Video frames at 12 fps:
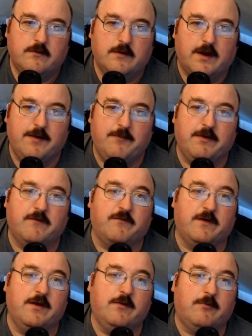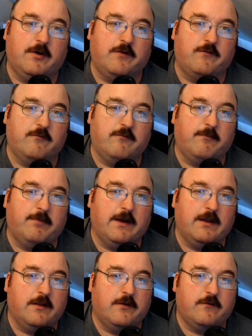I'd been assigned to watch over a
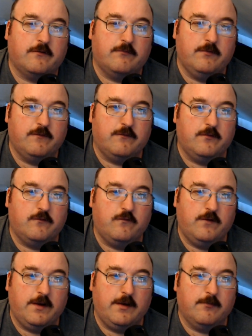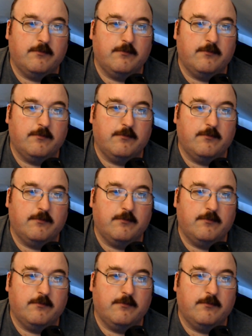biologics research team.